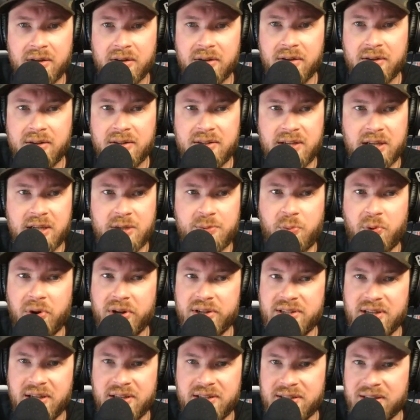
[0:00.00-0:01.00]
6
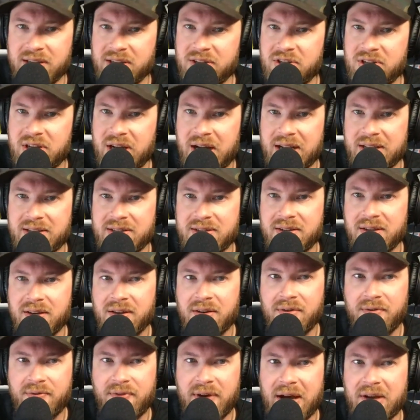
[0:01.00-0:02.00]
points on 6 shots,
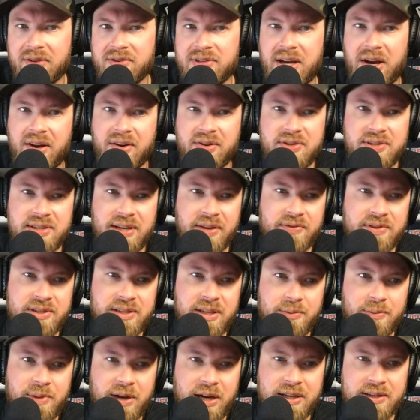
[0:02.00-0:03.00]
fouls out in
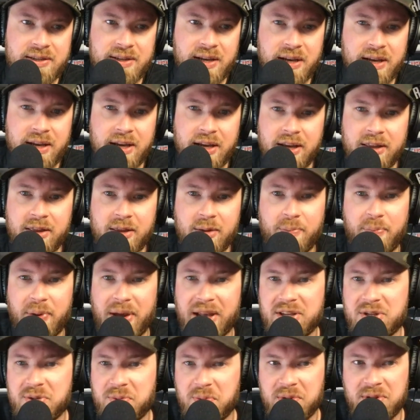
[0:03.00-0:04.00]
17 minutes. The
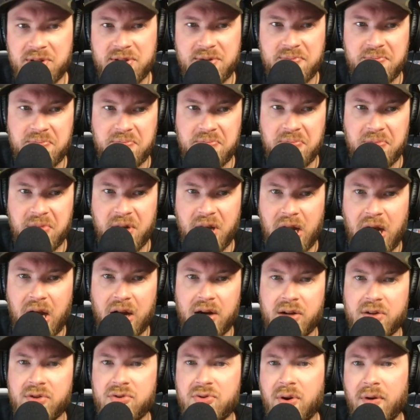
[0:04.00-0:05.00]
bench was
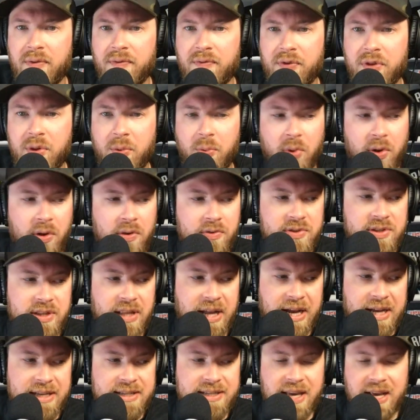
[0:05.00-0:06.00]
nondescript for the Wolves.
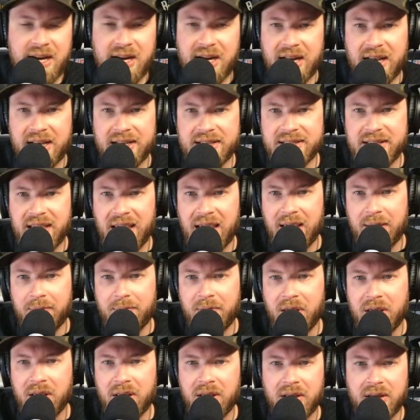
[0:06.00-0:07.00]
Nas had a nice game.
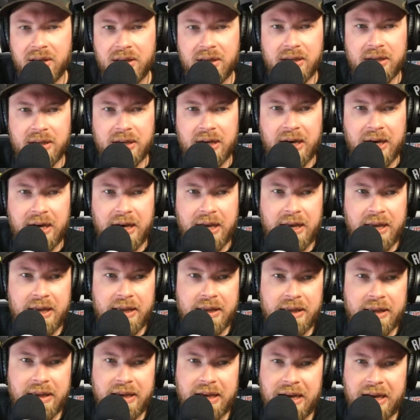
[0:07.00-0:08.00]

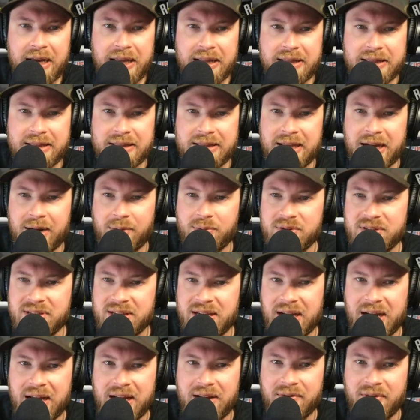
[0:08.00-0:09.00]
That was
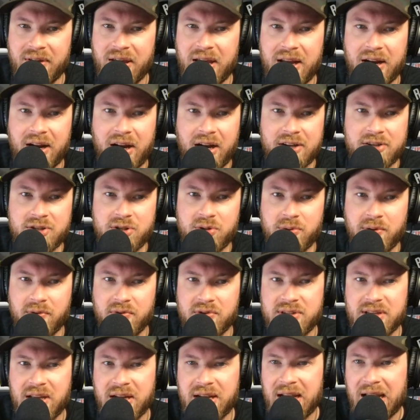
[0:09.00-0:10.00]
kind of it. Austin
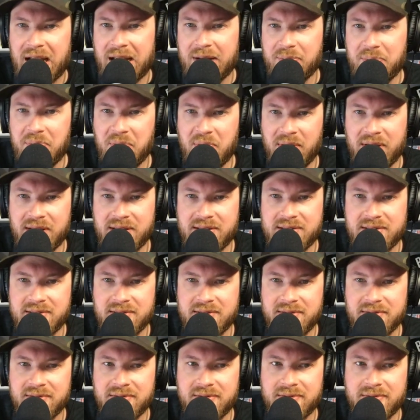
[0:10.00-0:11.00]
Rivers had 9
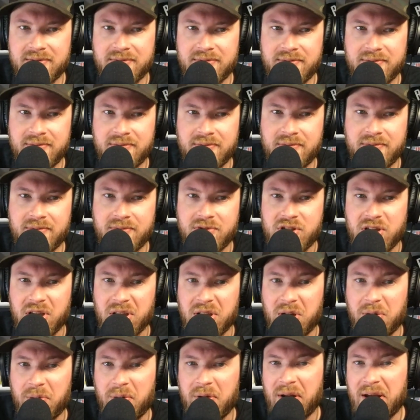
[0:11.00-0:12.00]
points.
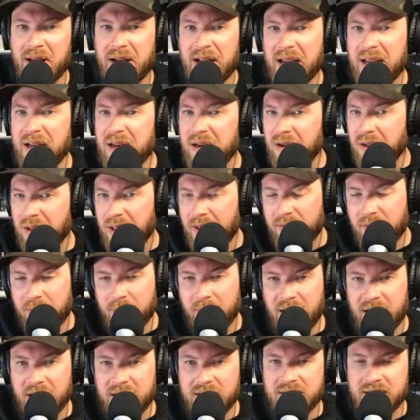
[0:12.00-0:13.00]
Jalen Noel had 8 in 11
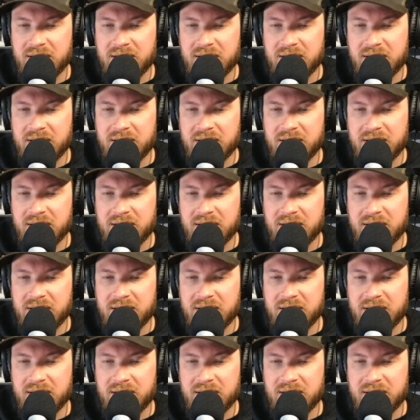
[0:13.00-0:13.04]
minutes.